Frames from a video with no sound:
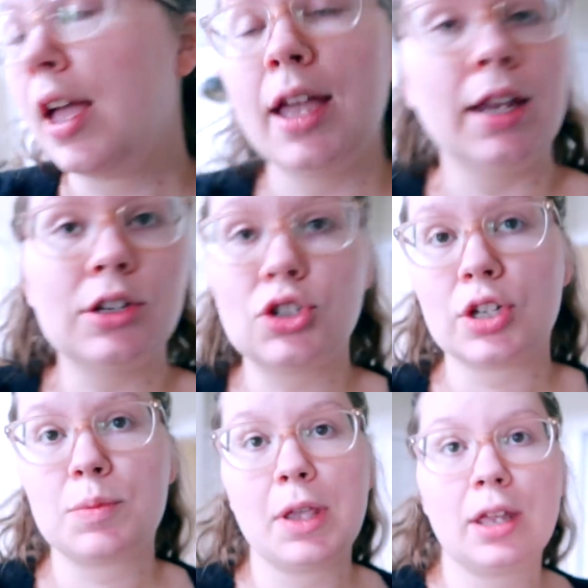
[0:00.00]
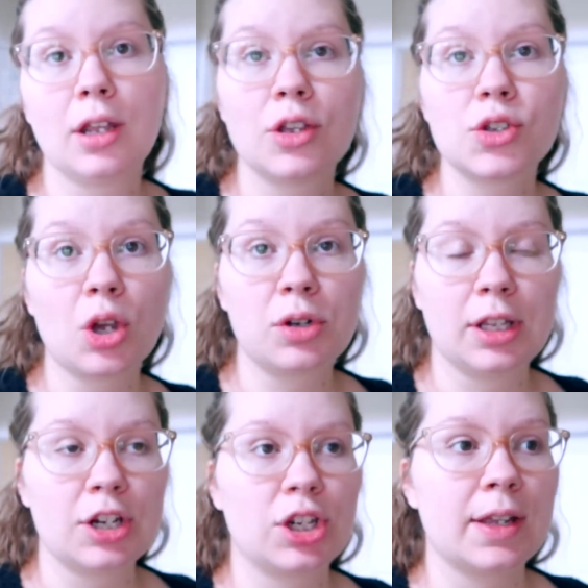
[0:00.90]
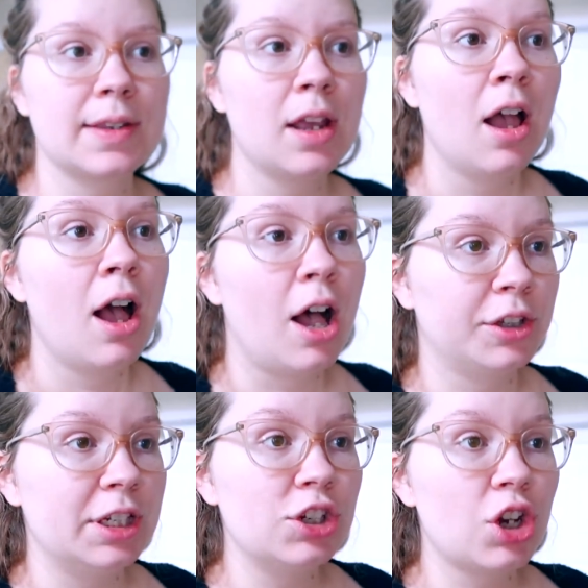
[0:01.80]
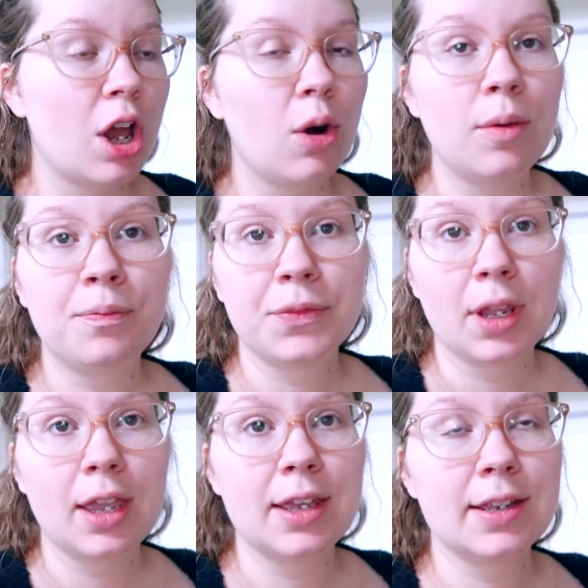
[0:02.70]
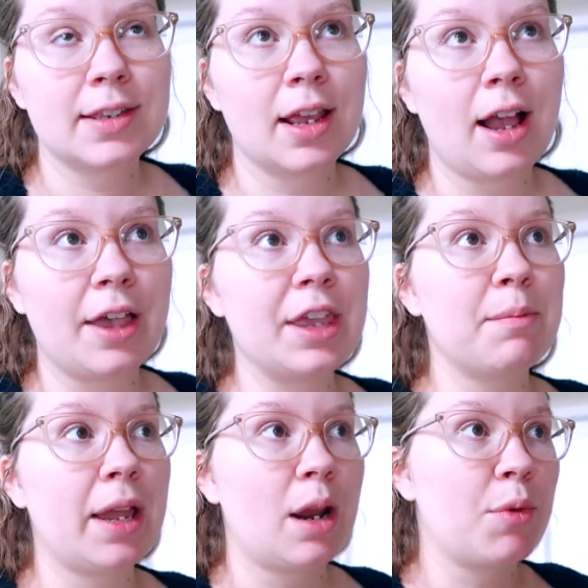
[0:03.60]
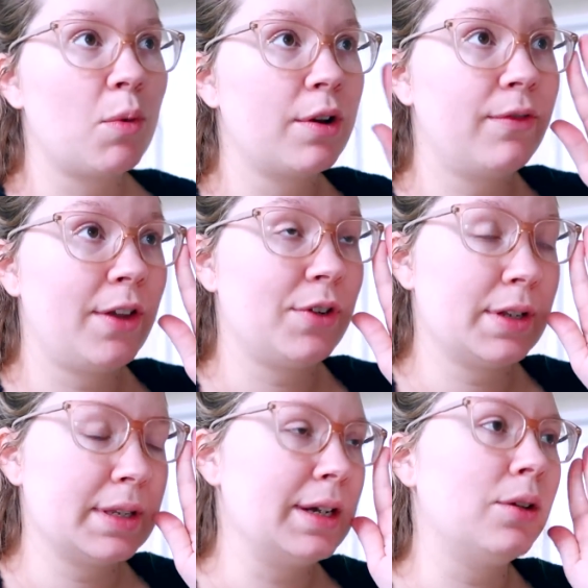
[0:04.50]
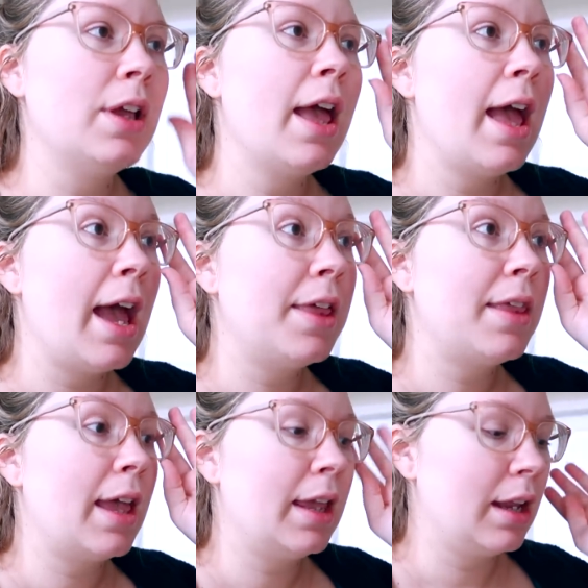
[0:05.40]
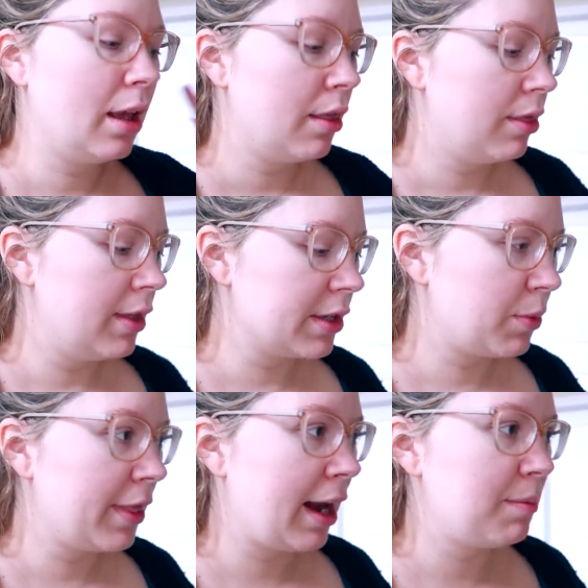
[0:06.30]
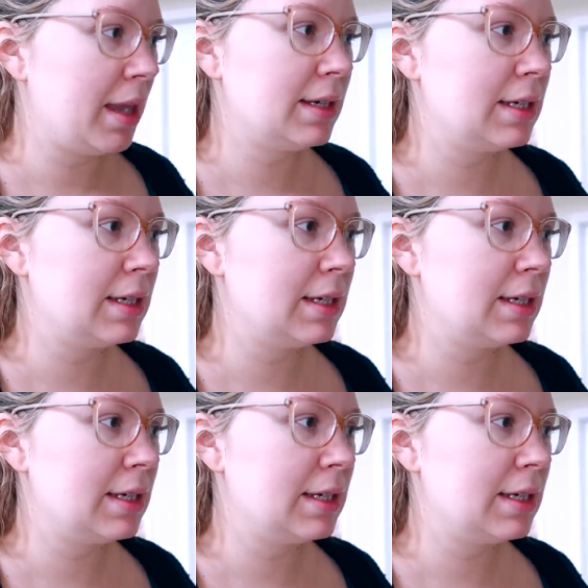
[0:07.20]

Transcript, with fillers: It has just been so delicious. Altissio, is I think my number one favorite still. And then this one that I made